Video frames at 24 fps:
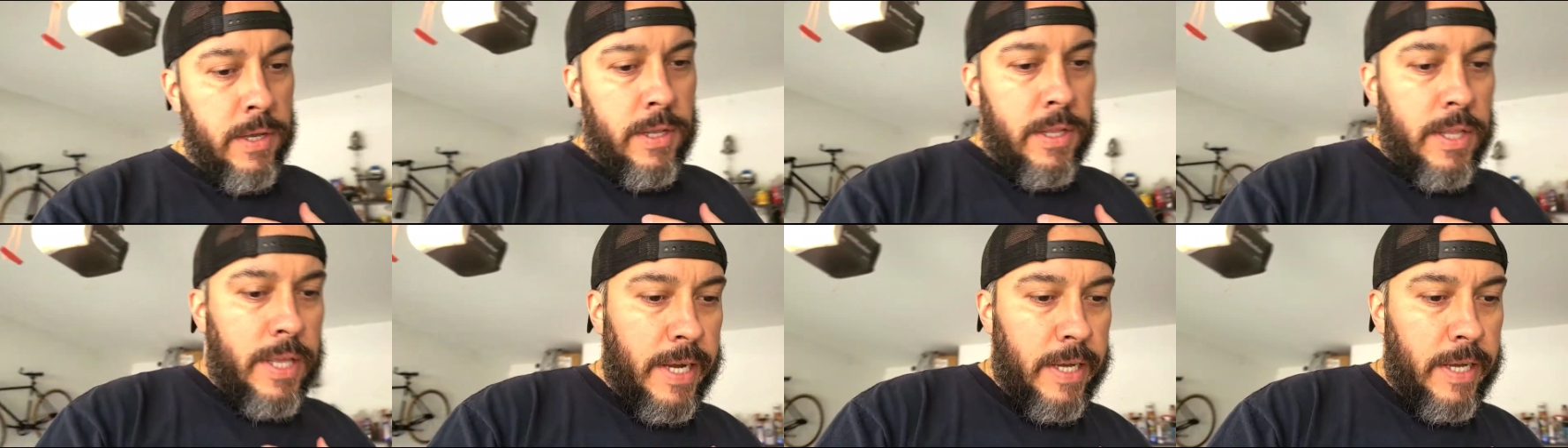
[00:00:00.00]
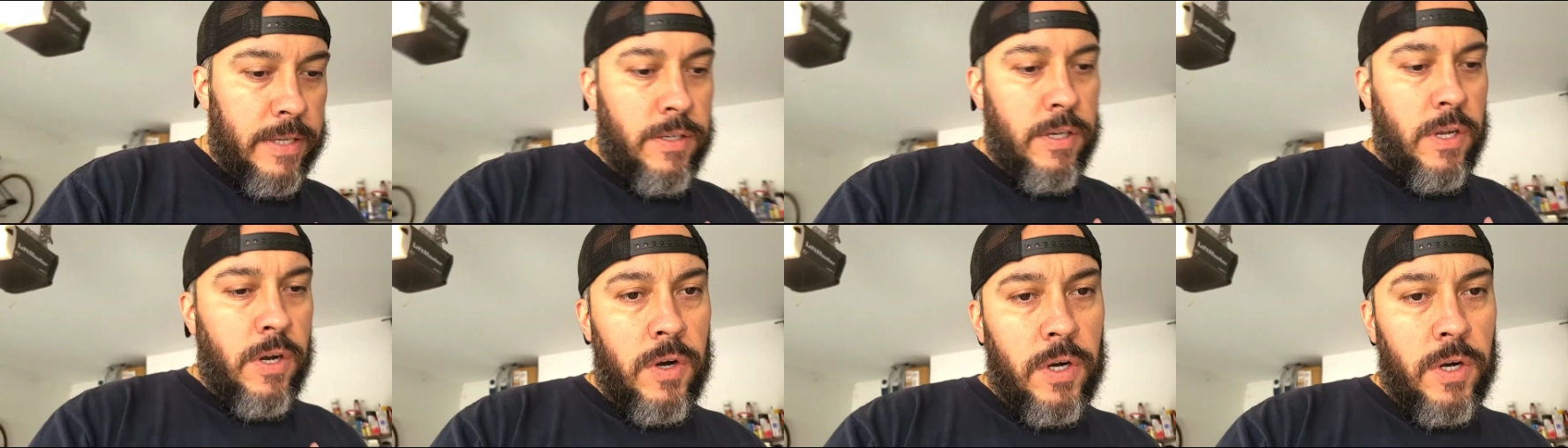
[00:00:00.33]
like I
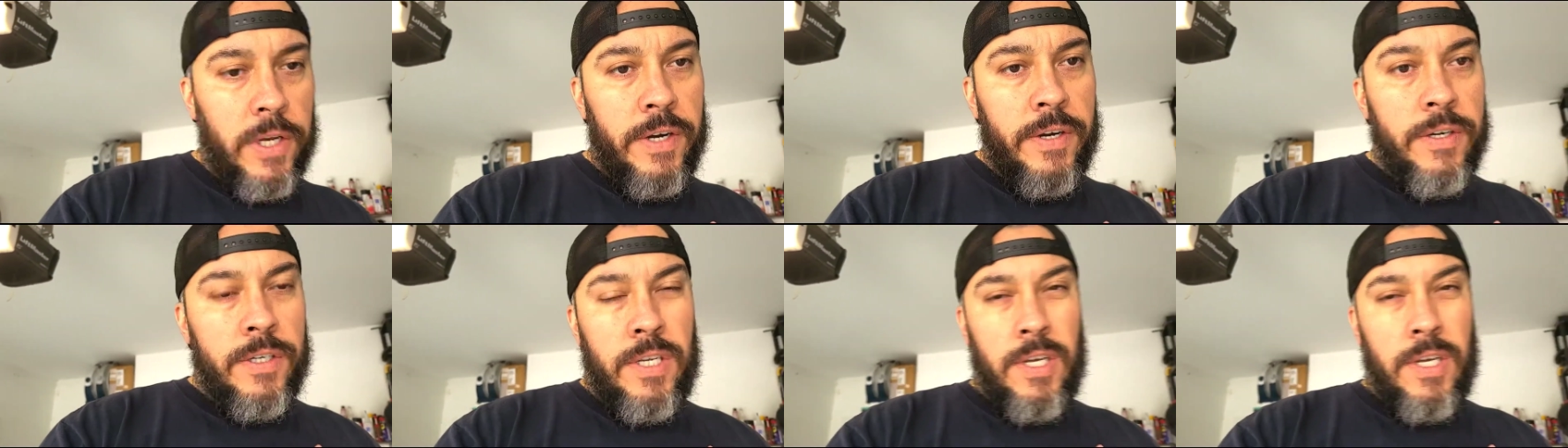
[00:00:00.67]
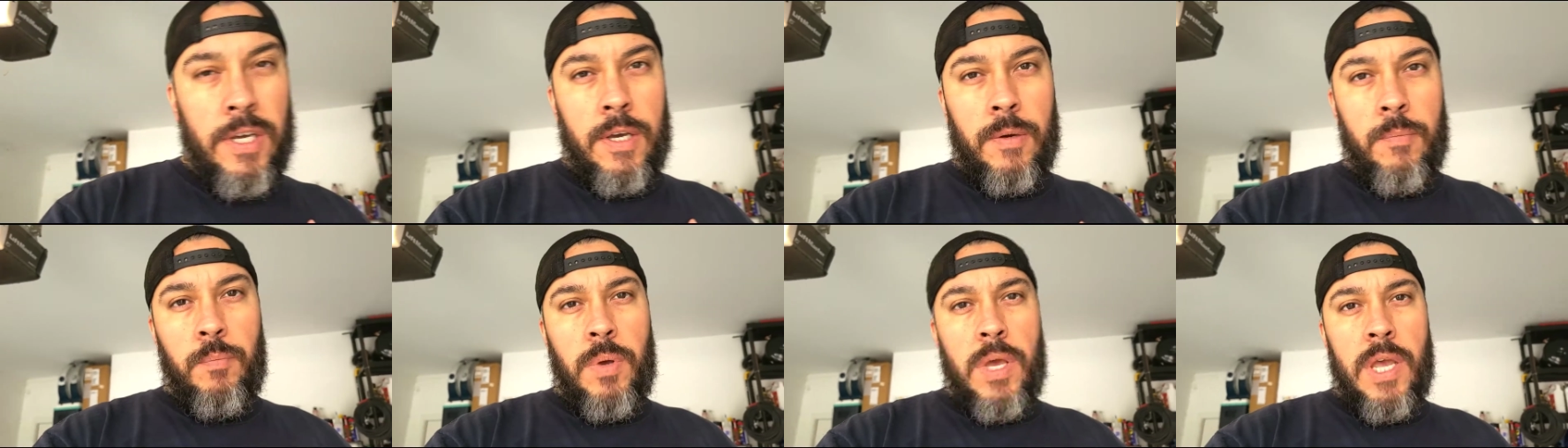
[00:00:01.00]
said earlier, to
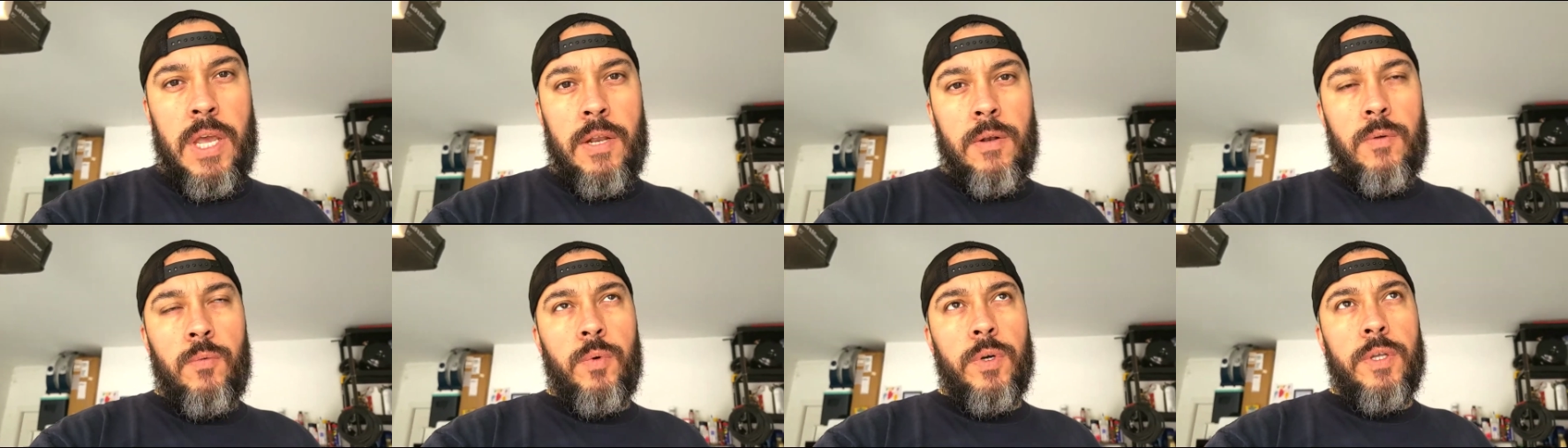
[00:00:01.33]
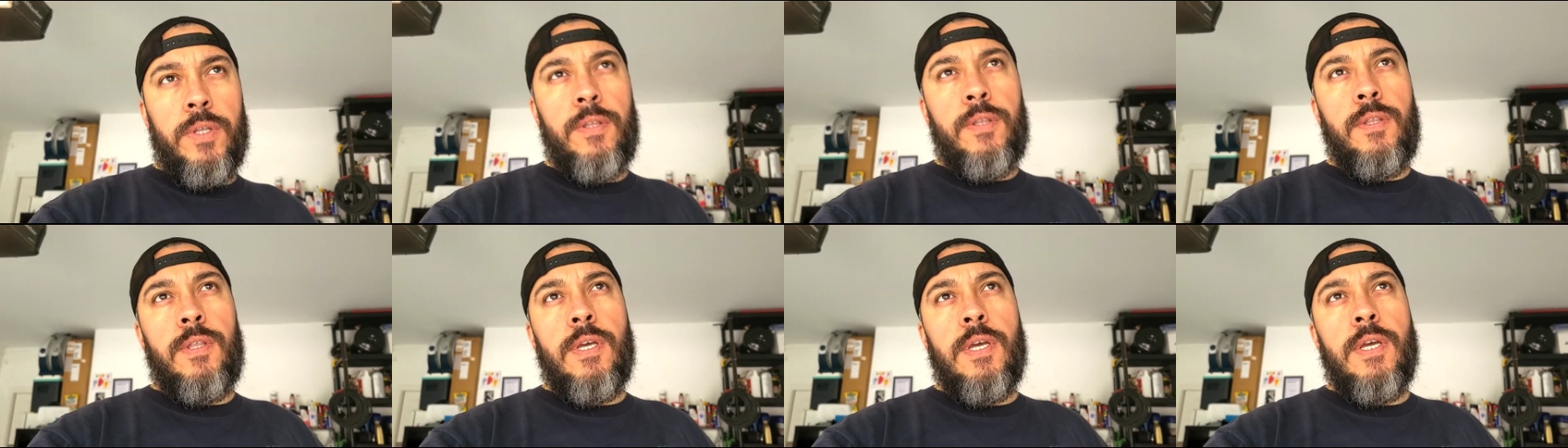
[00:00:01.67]
compete
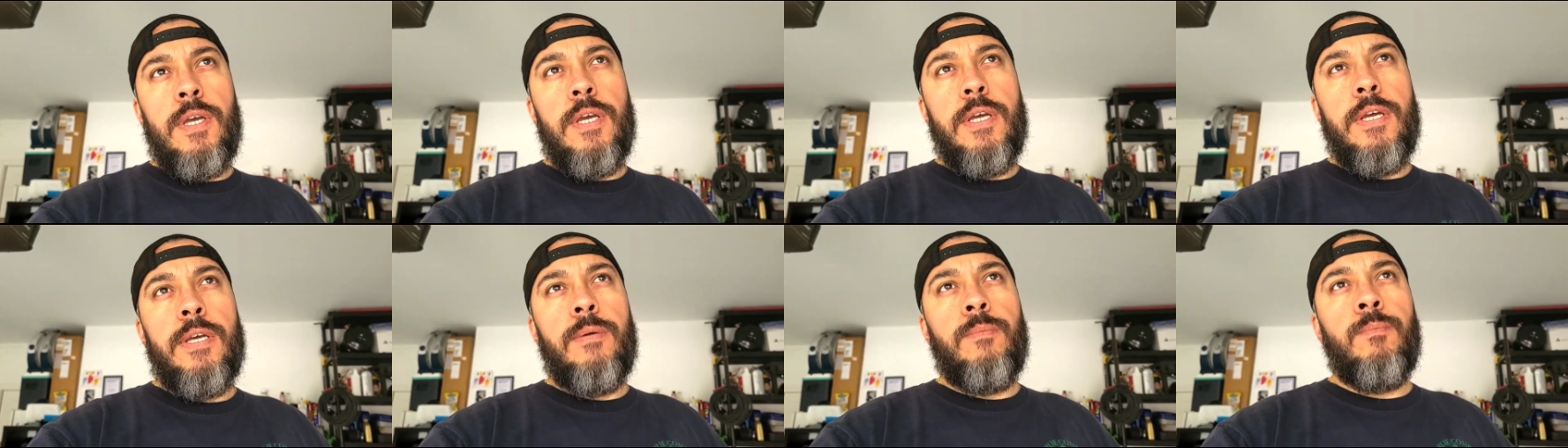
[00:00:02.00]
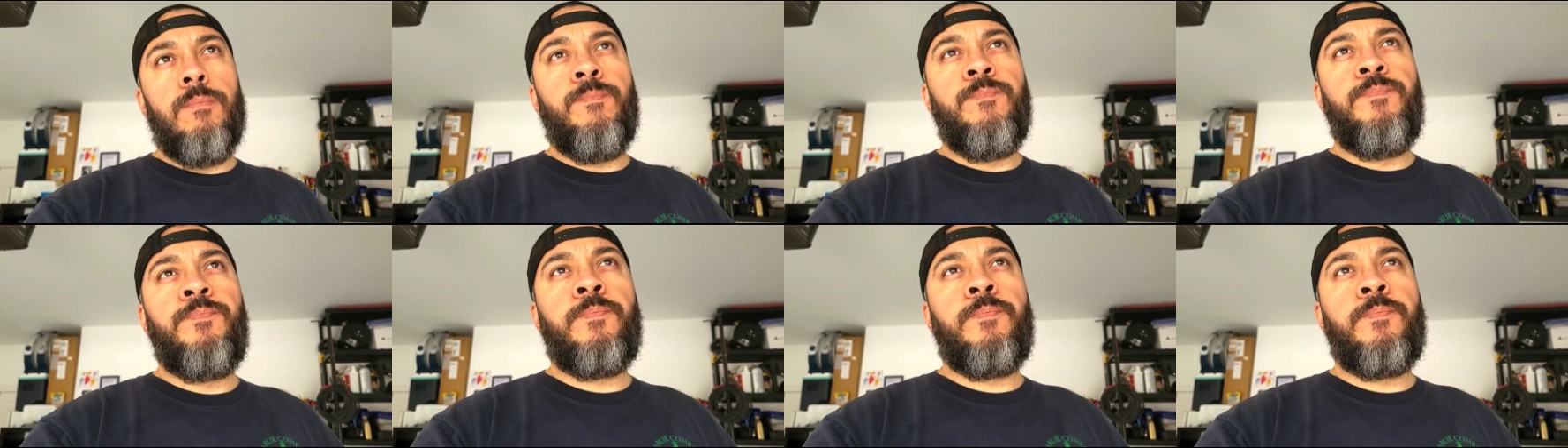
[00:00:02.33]
with the